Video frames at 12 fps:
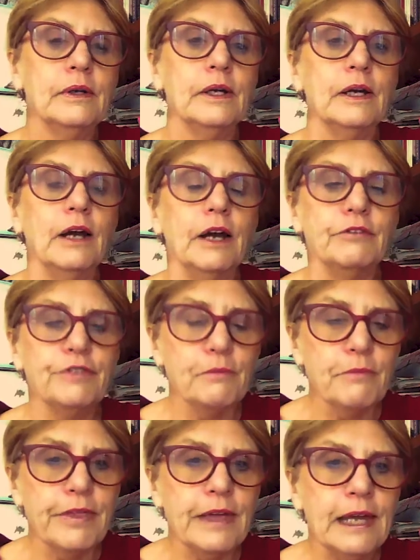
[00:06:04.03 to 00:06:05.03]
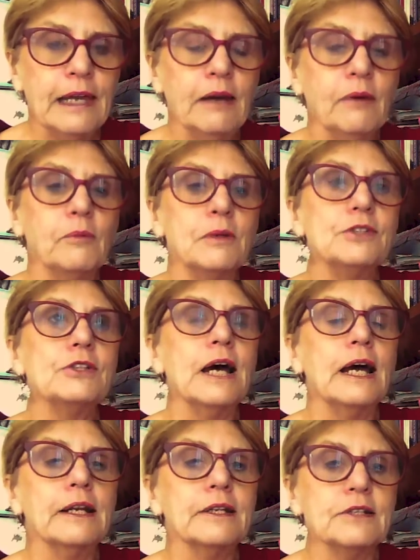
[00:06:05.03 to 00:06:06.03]
And from there, we
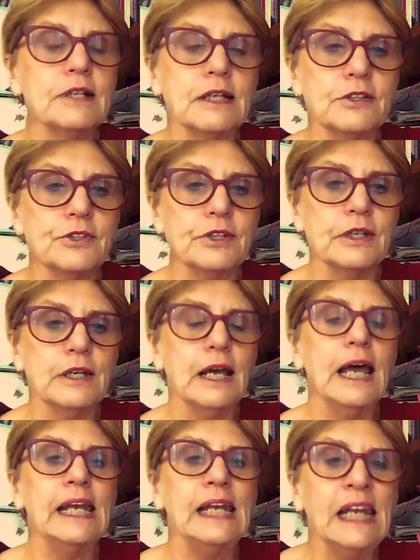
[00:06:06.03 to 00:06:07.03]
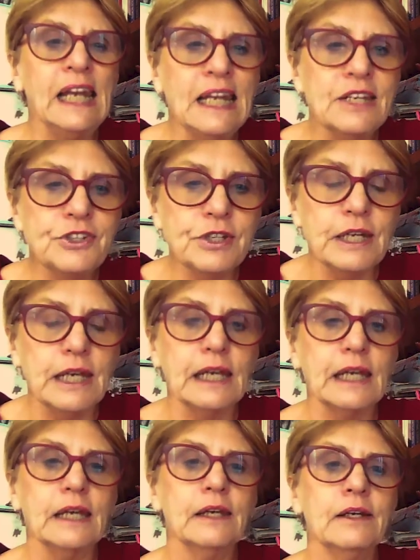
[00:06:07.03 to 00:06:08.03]
started to listen. And listening
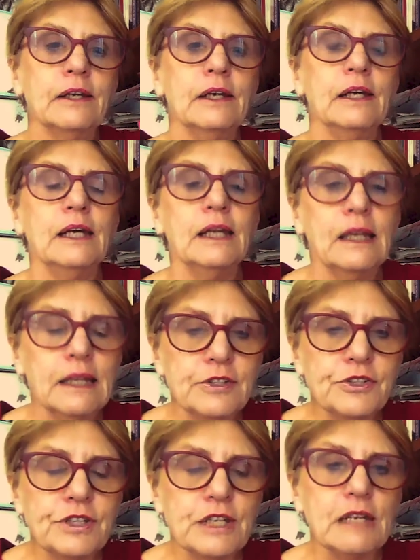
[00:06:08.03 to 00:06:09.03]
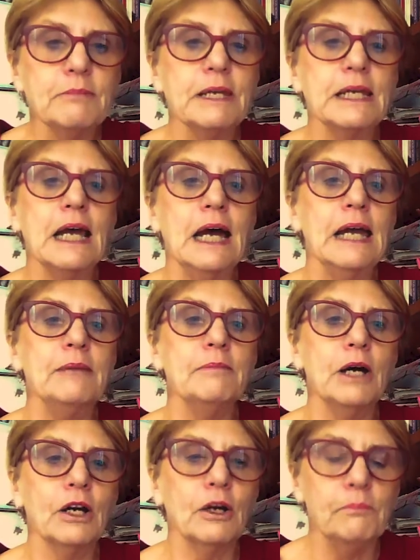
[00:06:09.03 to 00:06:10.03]
became
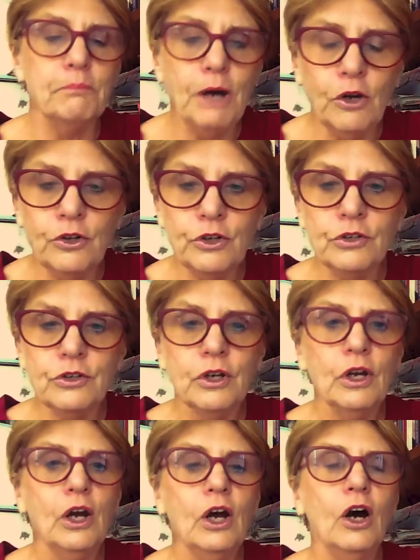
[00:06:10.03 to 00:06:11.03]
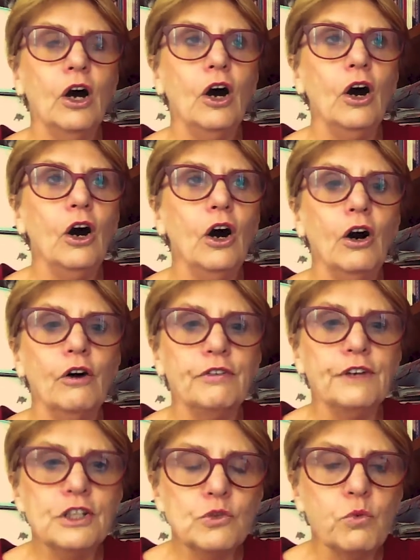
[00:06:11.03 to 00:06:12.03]
a component of
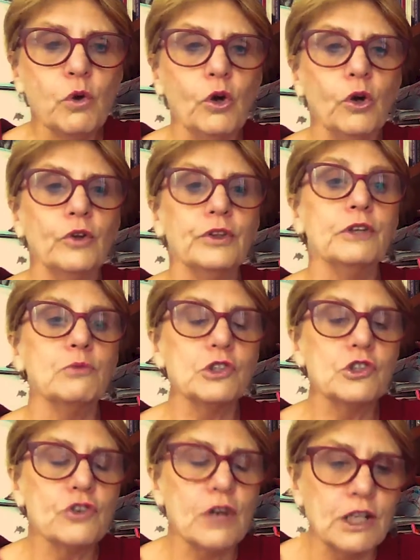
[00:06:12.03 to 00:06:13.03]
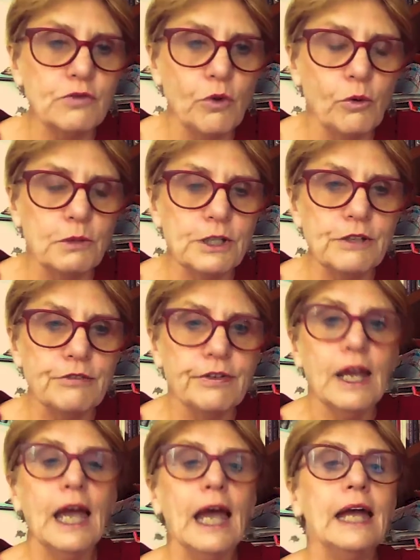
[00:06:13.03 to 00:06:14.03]
his world that was transformative.
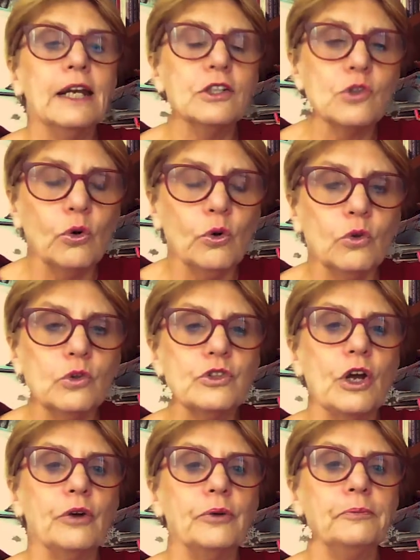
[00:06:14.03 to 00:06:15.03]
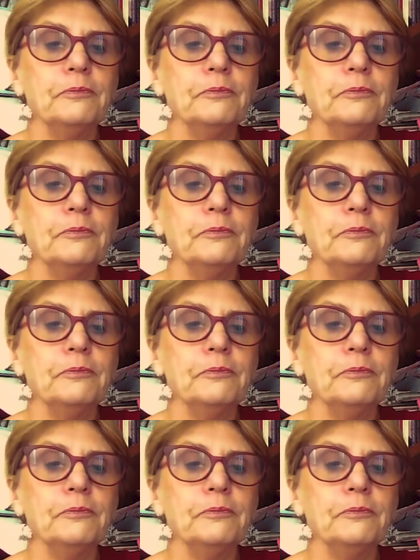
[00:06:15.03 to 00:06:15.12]
And it's also